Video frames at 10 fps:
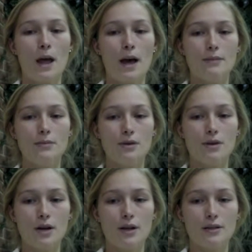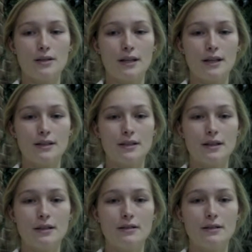As McGraw states,
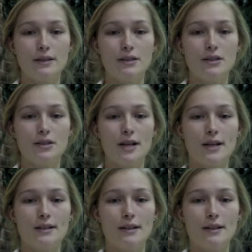this list suggests